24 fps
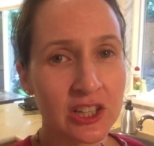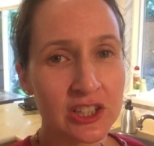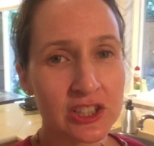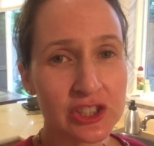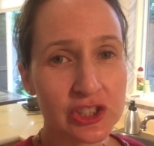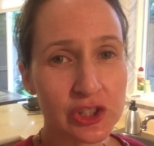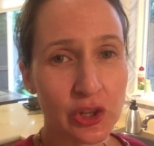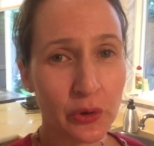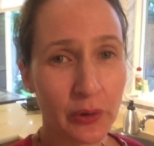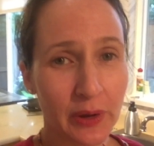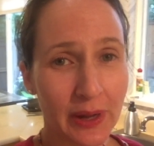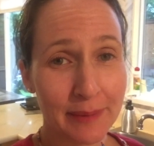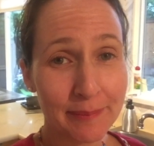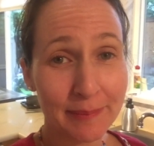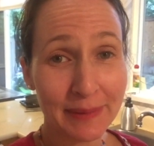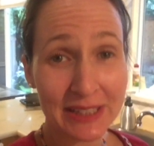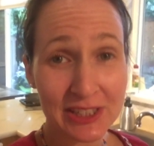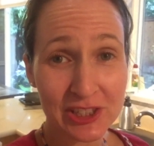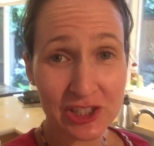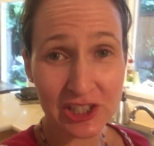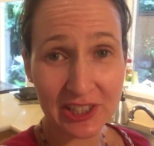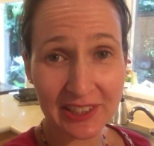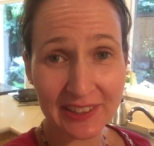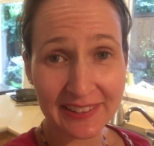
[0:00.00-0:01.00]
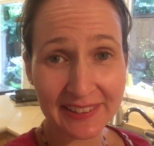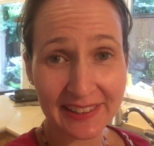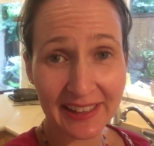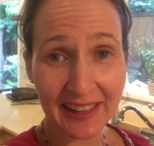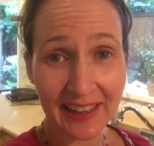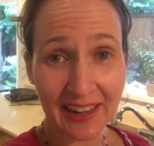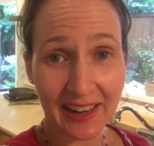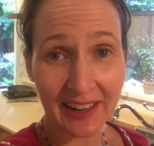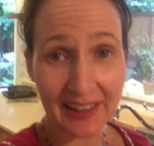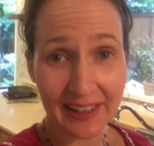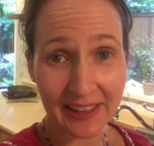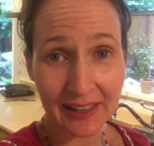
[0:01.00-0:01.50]
So I mentioned that
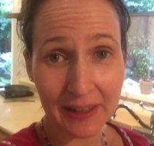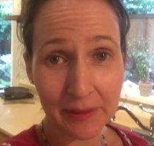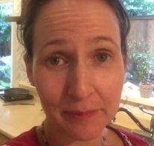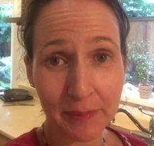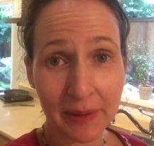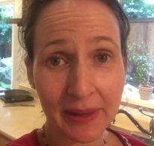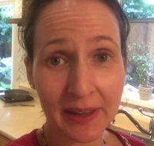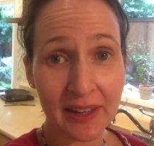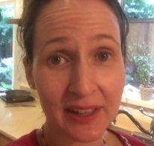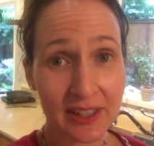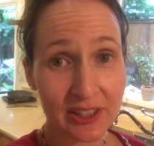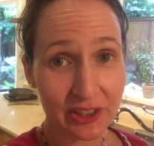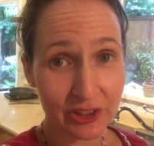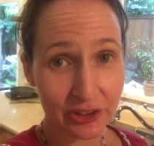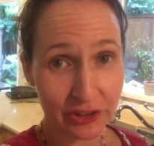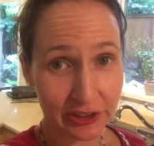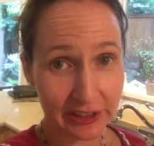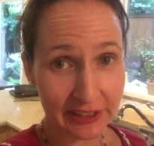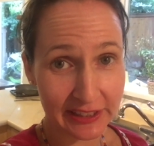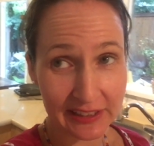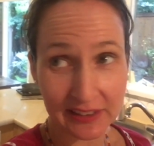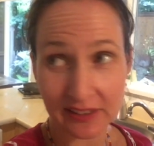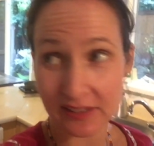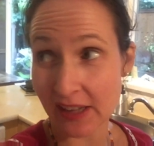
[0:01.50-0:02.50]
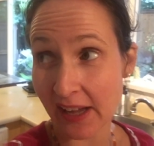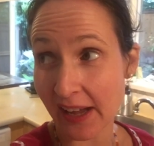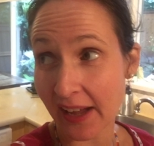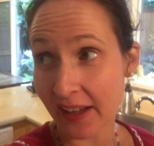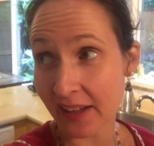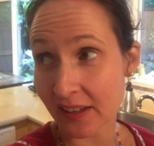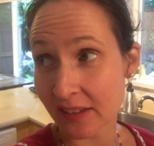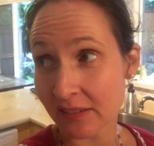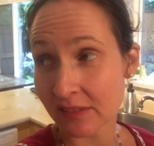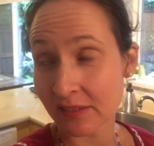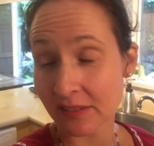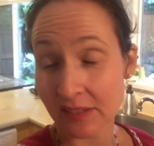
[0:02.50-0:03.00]
I am hungry
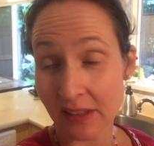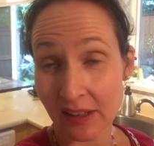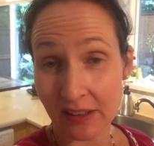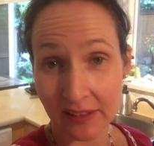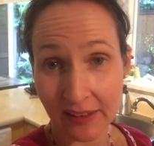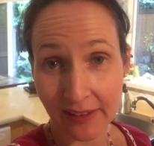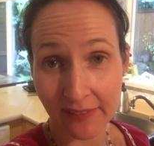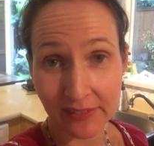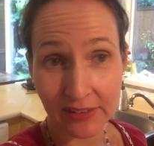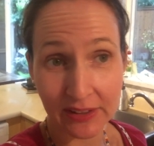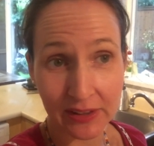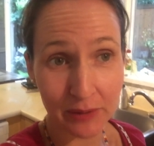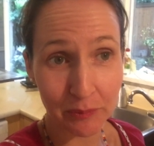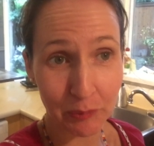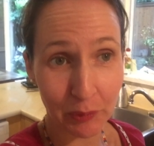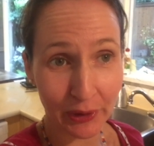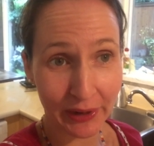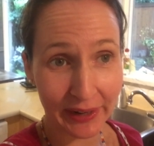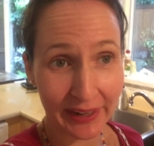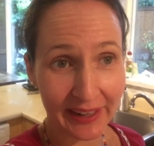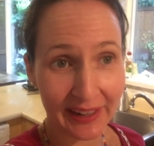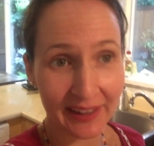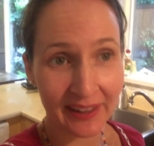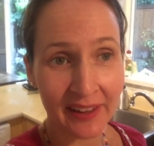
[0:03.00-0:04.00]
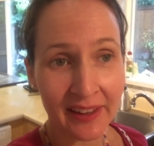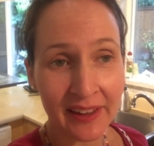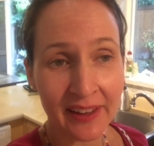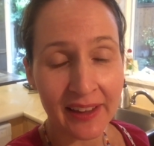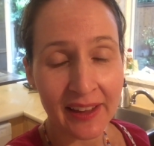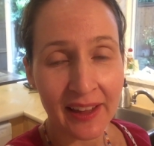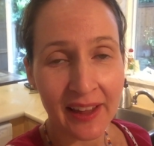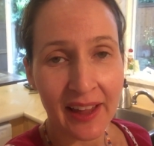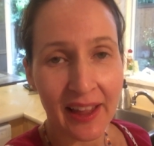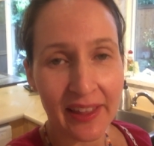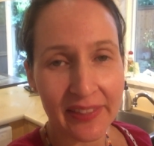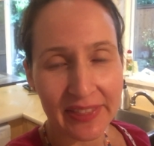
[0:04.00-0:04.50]
at 11 in the morning.
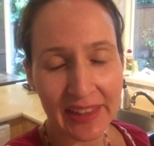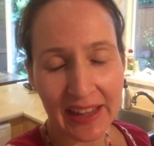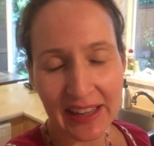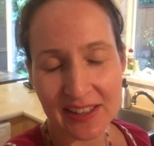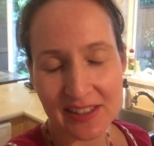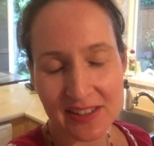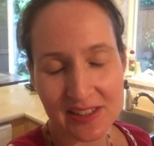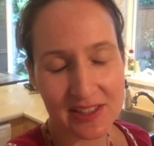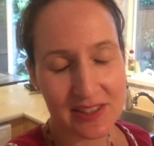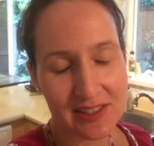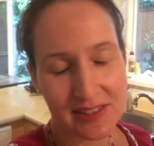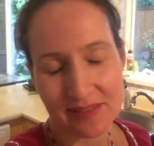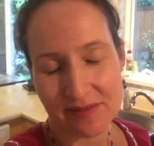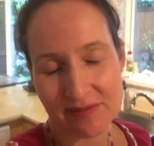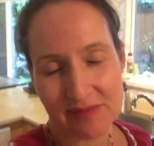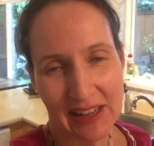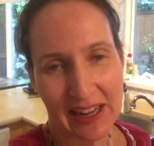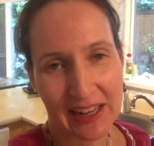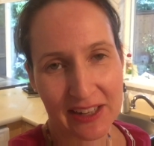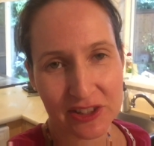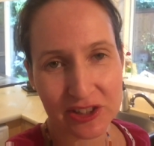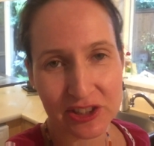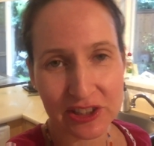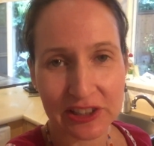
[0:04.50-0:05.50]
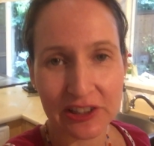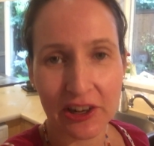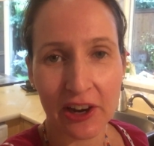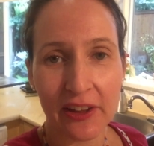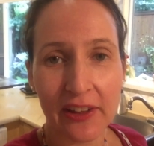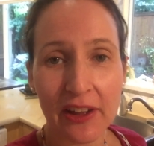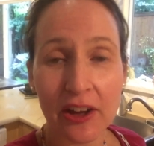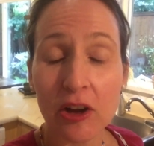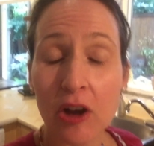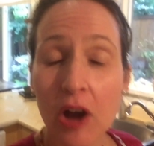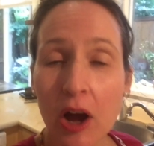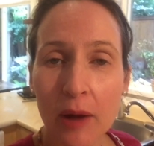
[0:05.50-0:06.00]
That's actually not
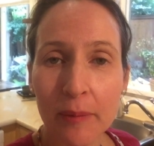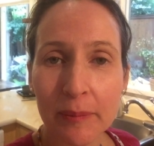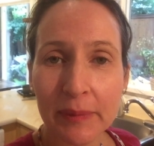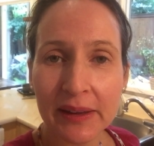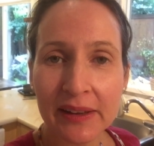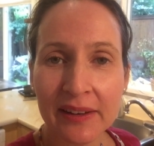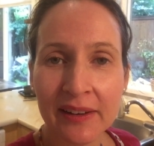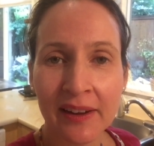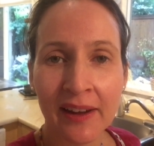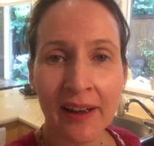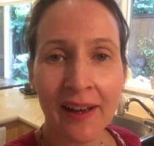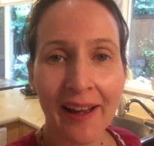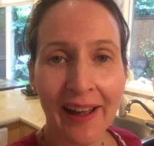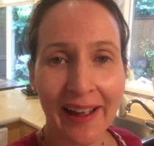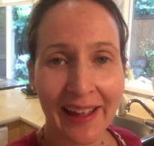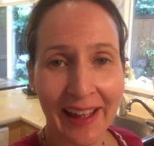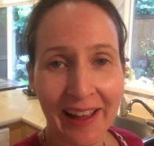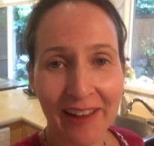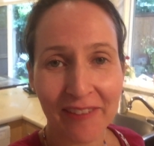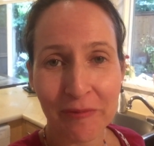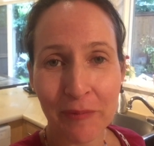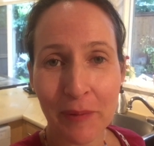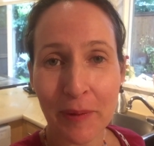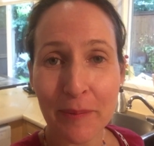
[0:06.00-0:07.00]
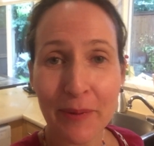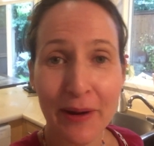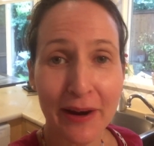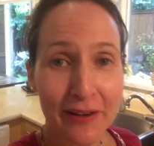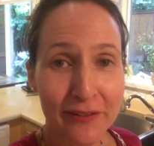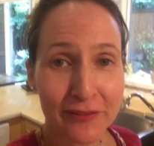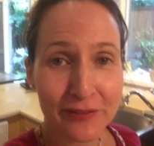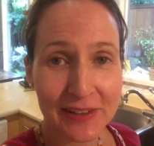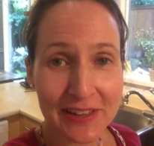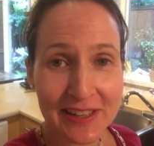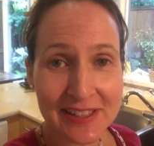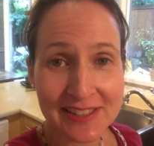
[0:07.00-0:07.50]
uncommon. I have my
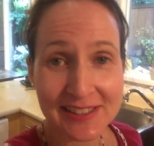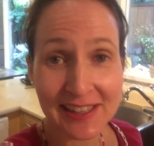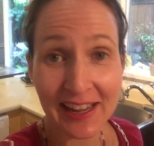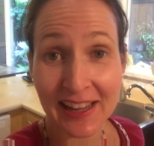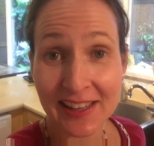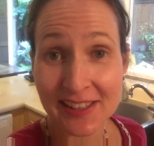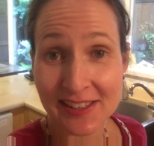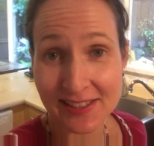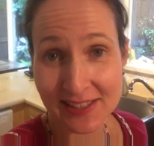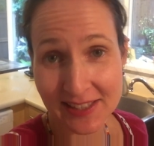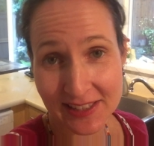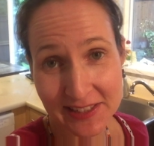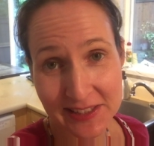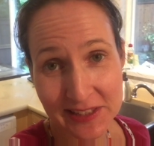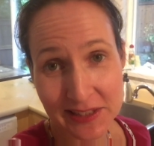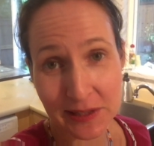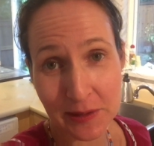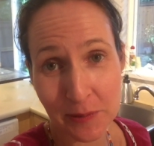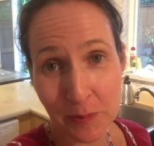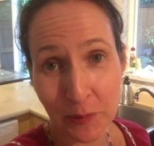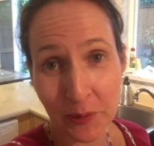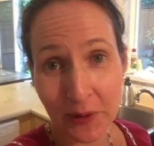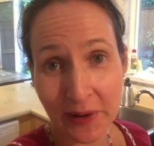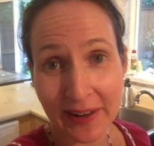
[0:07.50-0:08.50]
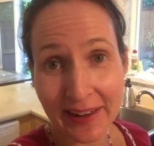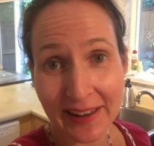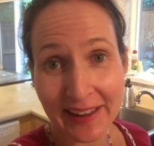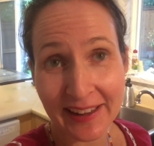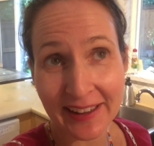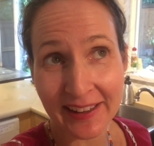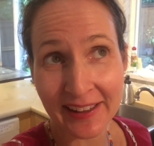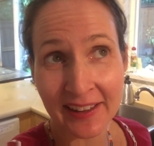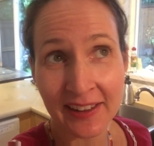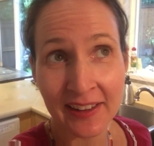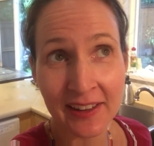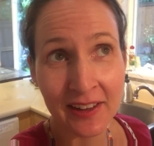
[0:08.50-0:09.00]
breakfast at 6 in the
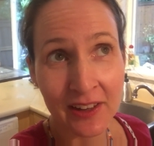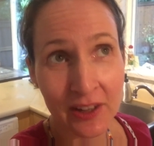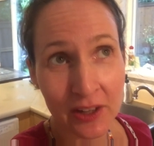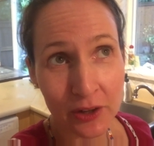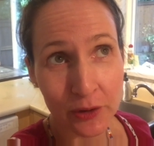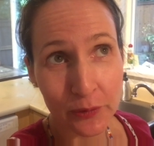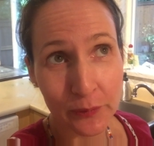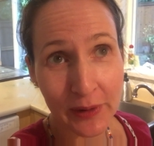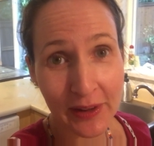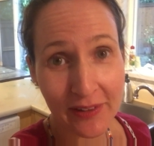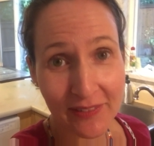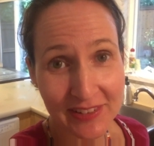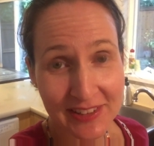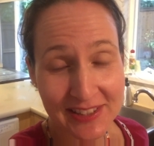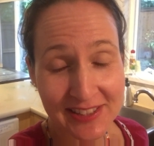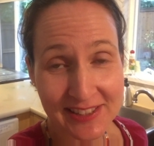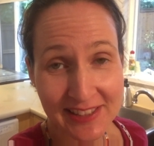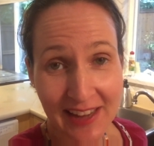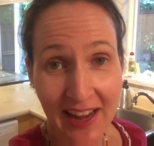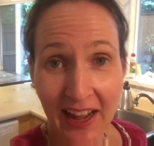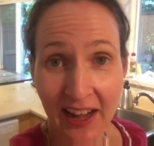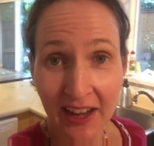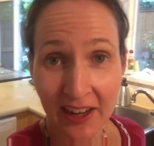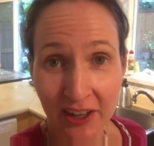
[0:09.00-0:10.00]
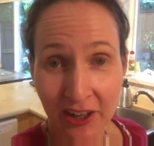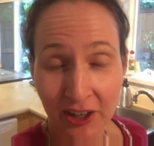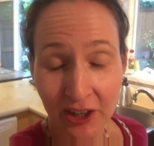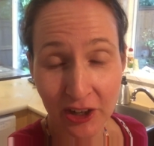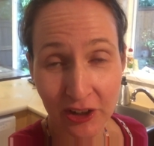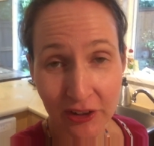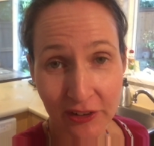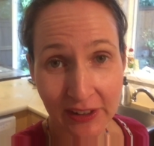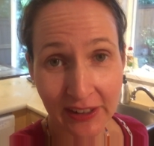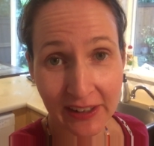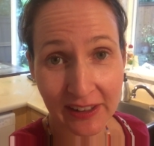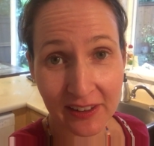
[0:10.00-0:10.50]
morning. We have a snack
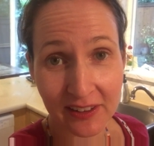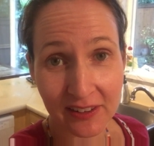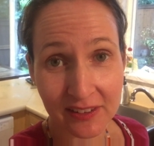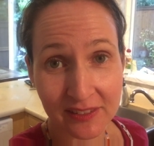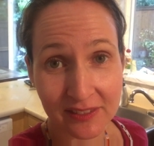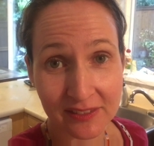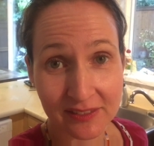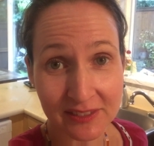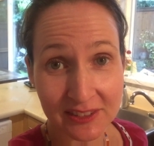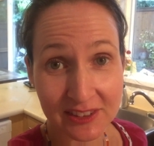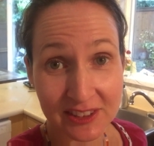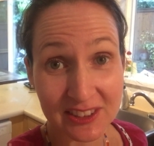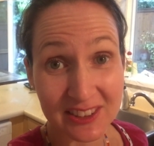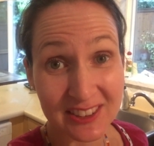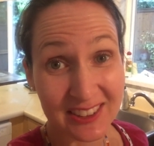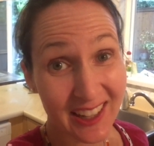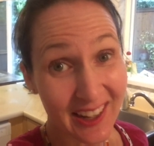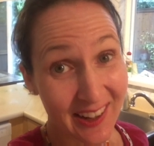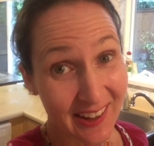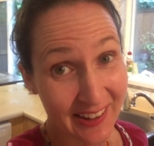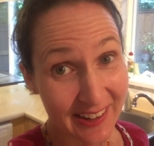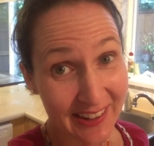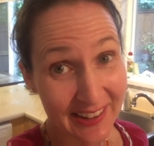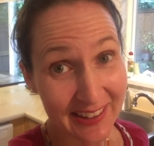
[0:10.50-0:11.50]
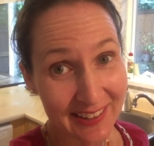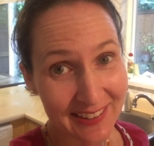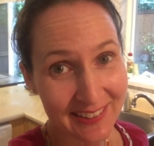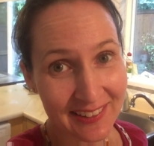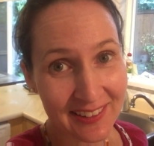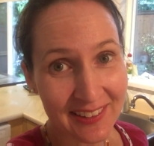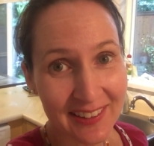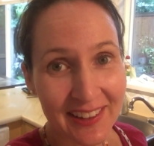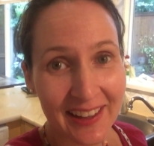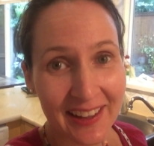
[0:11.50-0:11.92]
around 9.